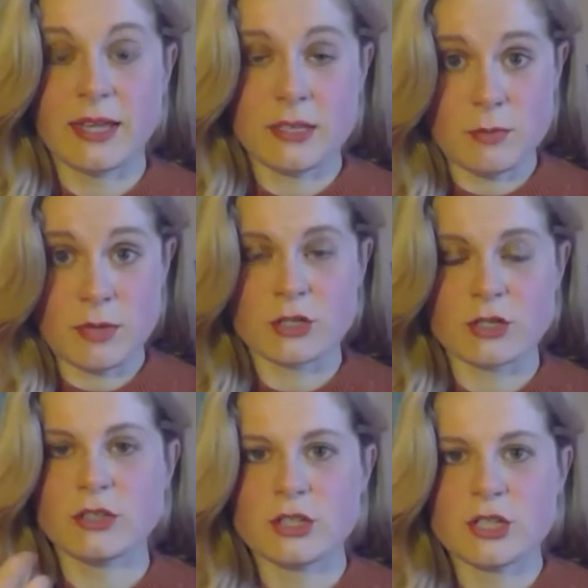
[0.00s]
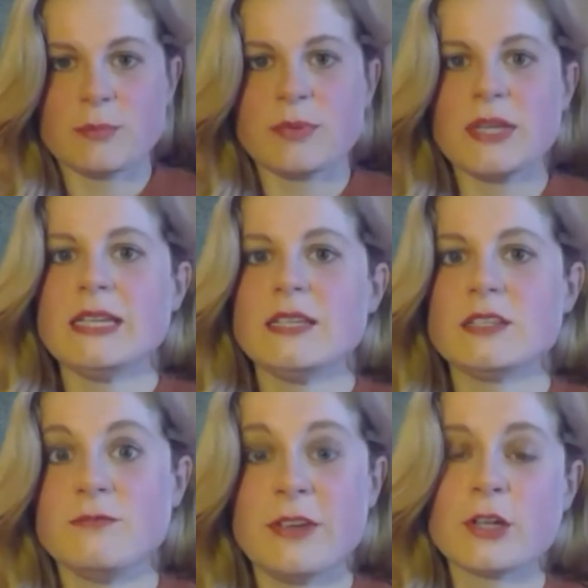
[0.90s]
like you mentioned, the ship
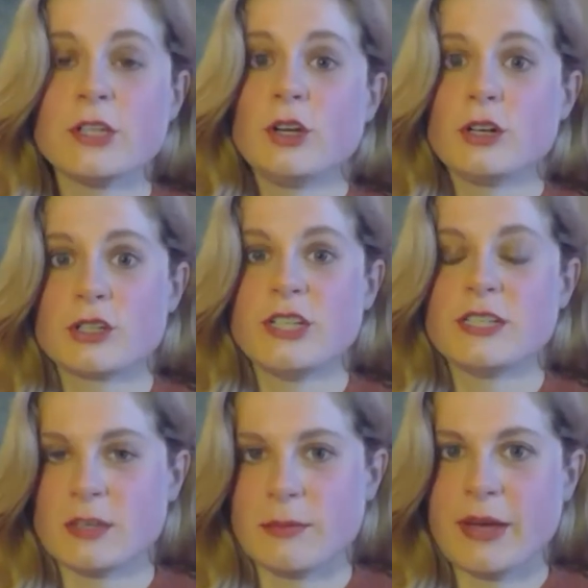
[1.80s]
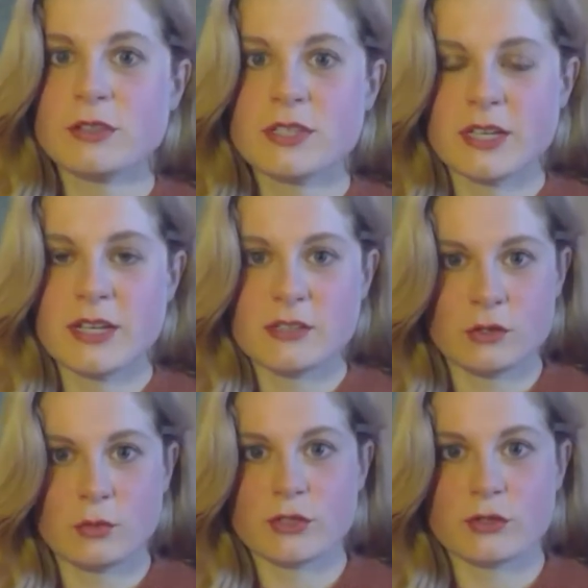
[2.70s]
is very large. It's about the size of
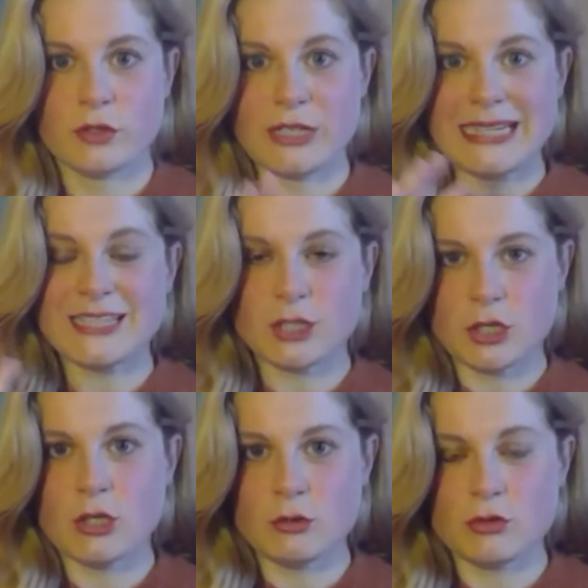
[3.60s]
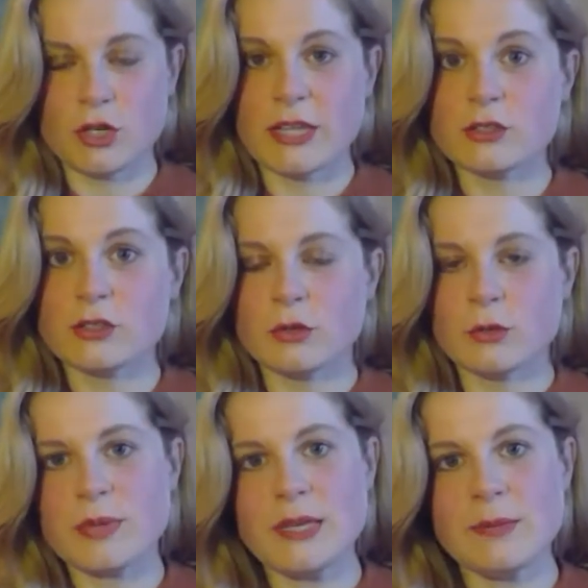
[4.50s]
Switzerland. It's huge. And so the
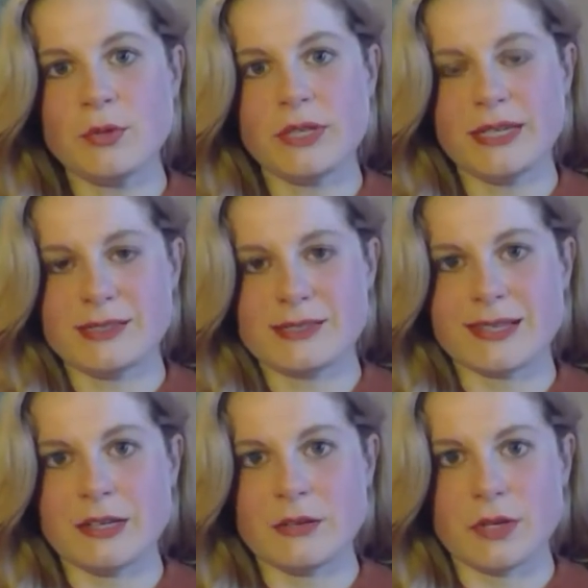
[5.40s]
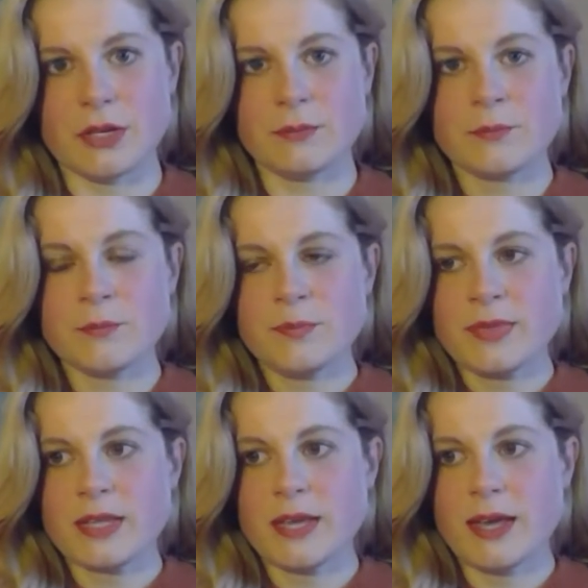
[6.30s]
people inside of it
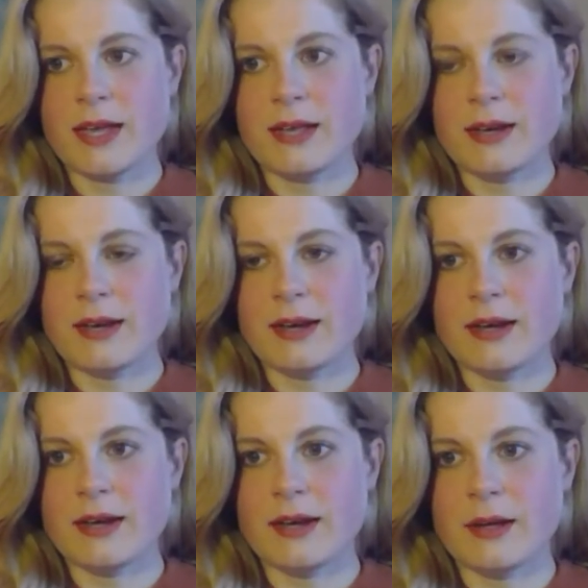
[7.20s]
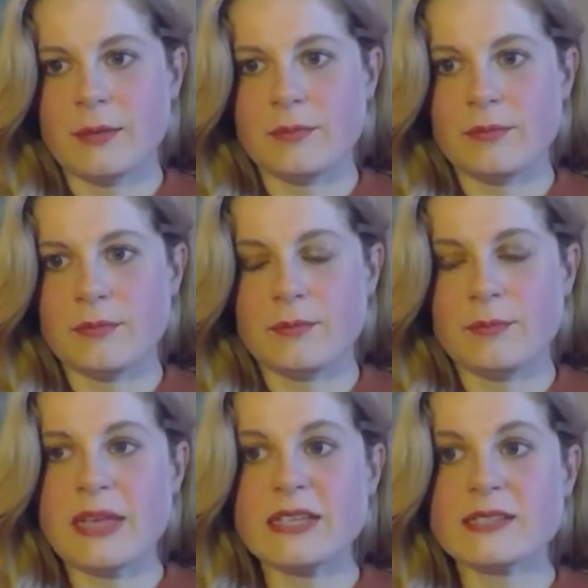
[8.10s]
can
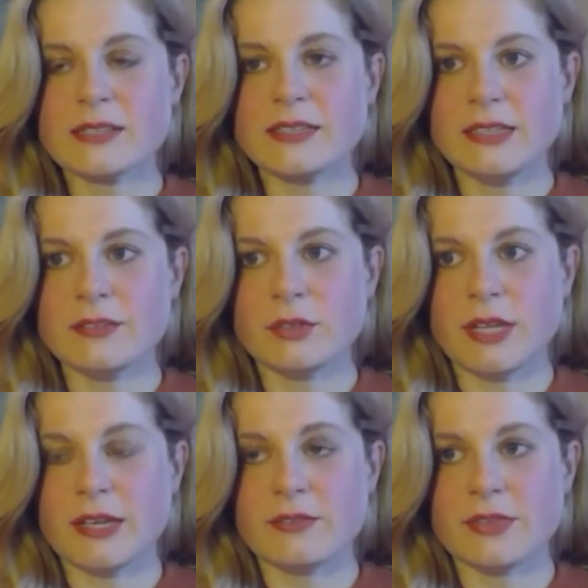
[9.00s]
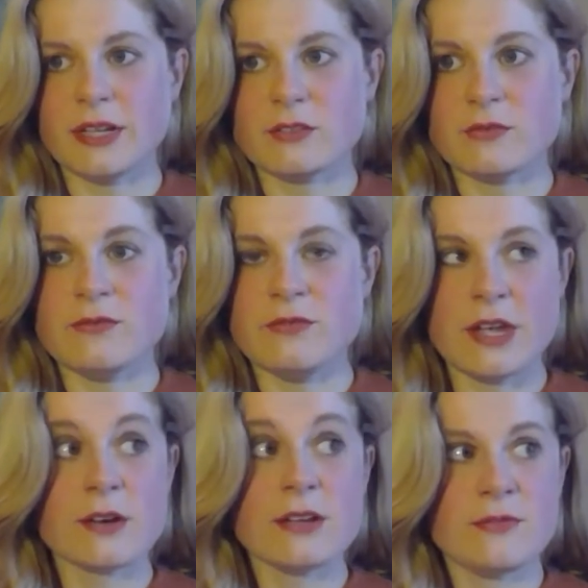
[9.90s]
basically live a life that is
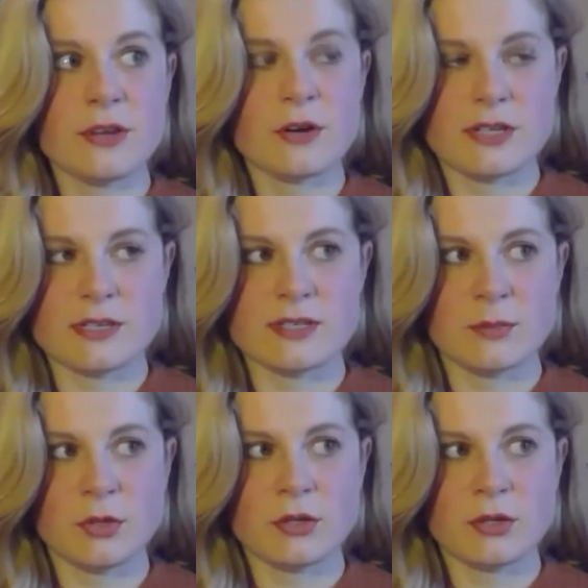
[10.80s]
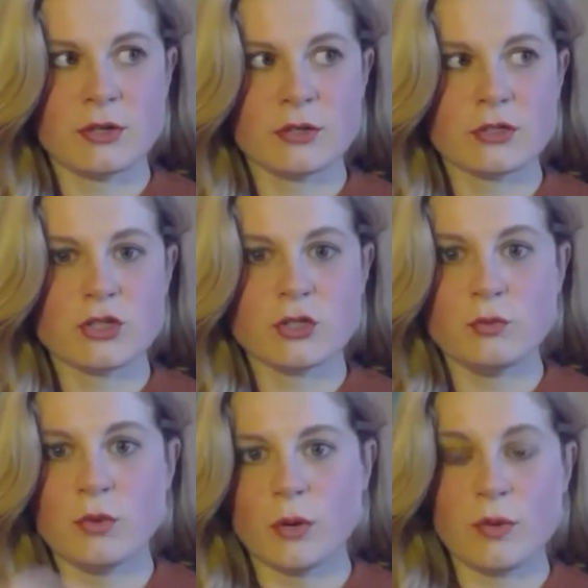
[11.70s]
very, very similar to
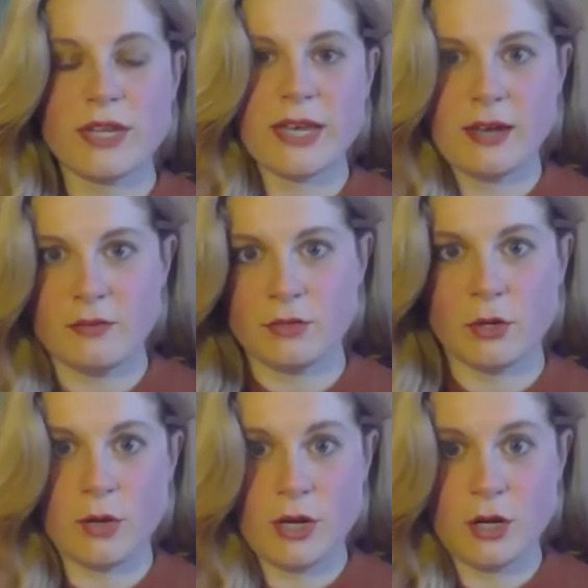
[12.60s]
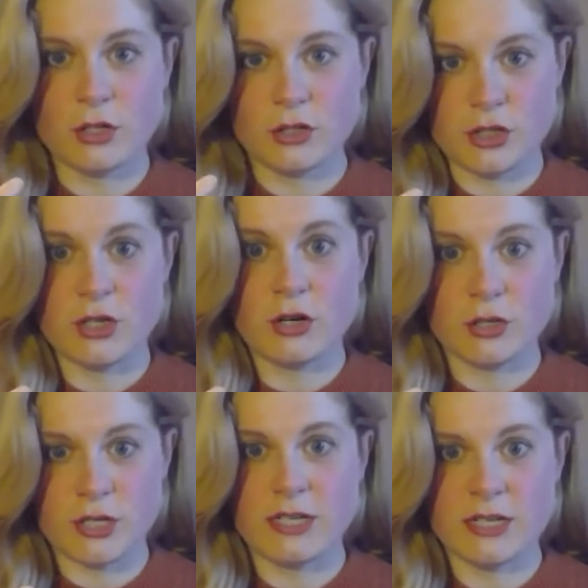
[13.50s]
what we have going on just in
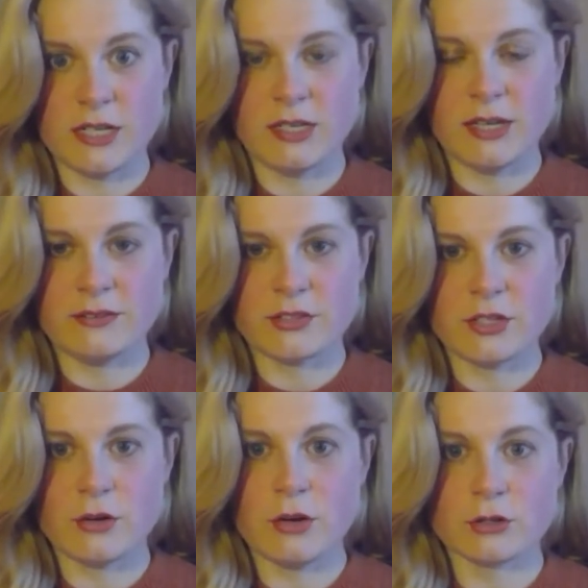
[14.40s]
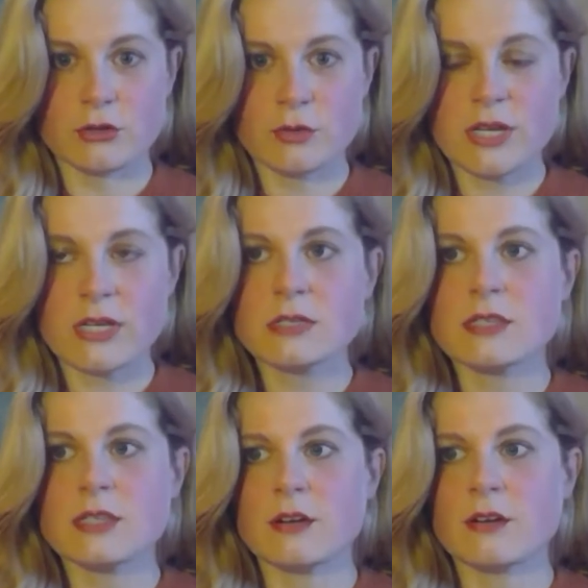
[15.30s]
our day-to-day lives. There are
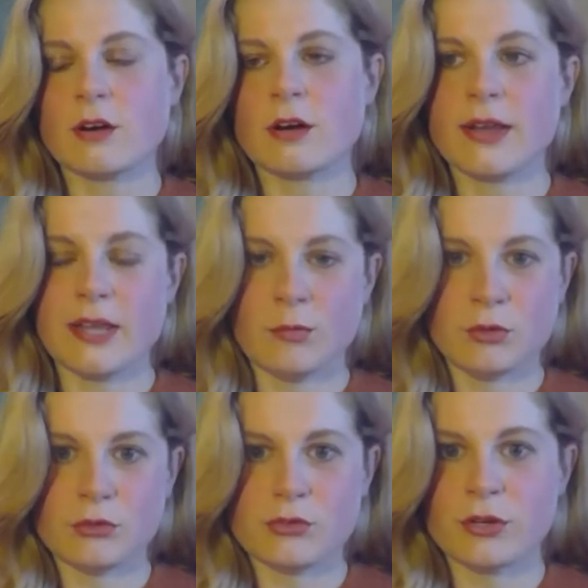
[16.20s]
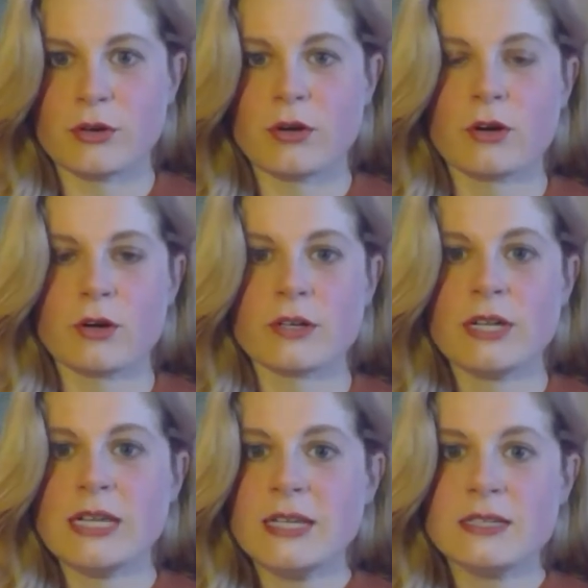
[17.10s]
trees, there are animals, there are
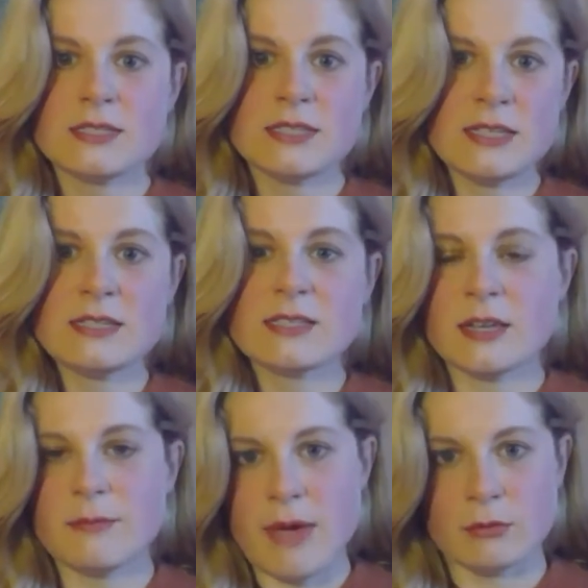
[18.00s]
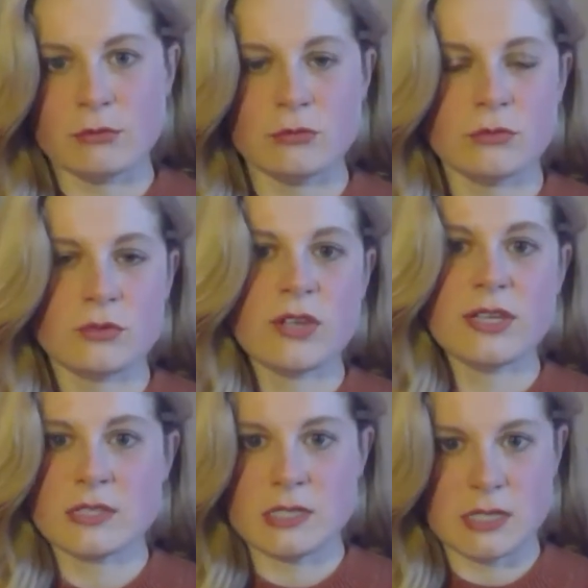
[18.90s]
seas and mountains
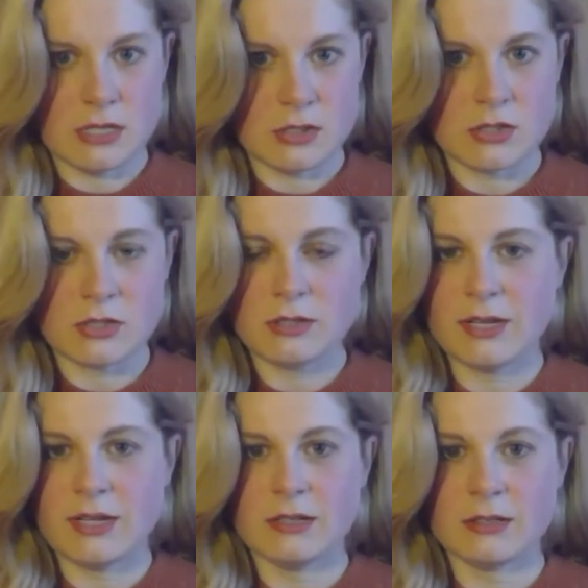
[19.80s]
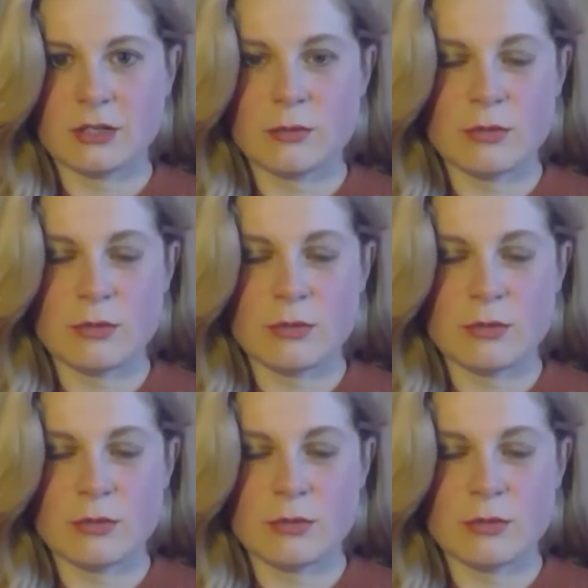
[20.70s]
and cities and